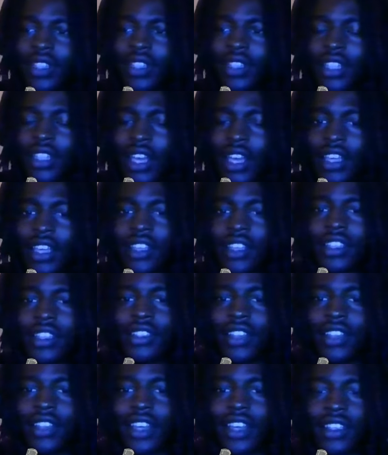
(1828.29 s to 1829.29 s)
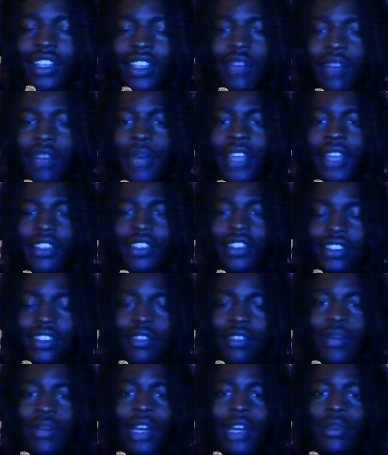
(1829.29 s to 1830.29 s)
It's like he just like come back
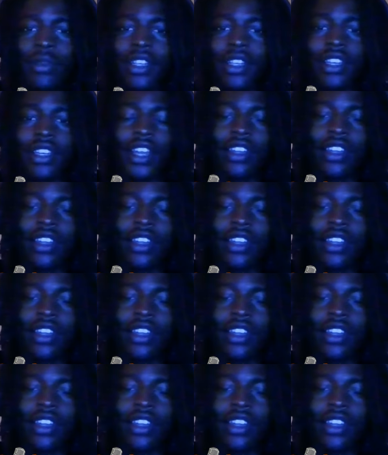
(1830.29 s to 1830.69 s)
discombobulated